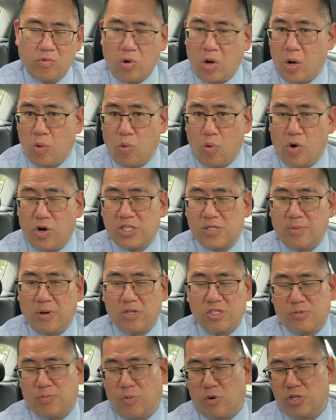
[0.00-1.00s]
award is
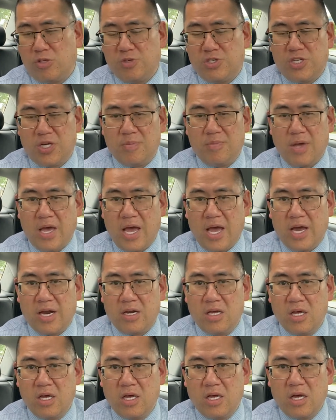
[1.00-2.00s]
about, sportsmanship and
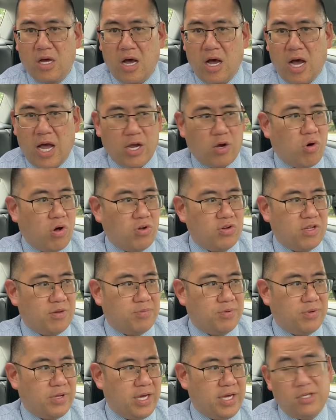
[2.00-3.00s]
high quality of
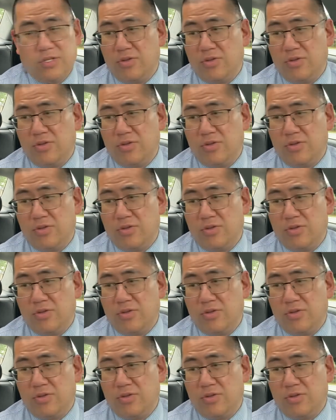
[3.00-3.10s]
play.